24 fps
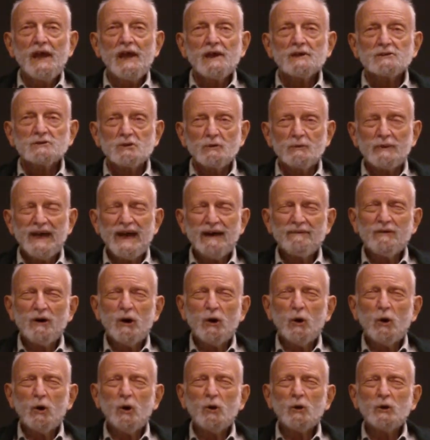So we have a
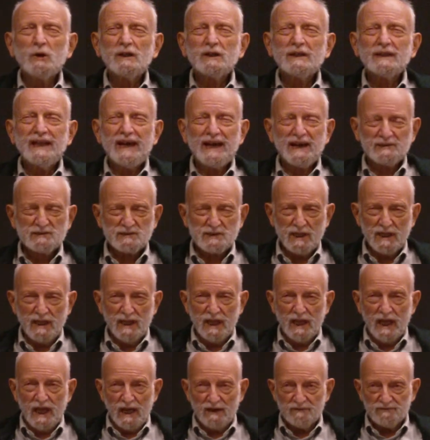whole class
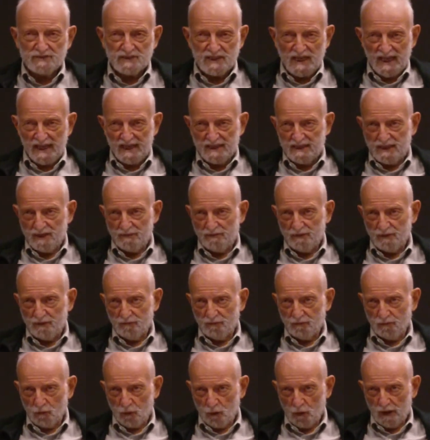of scientific
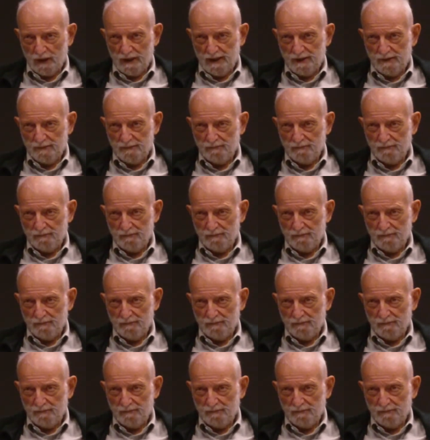fraud.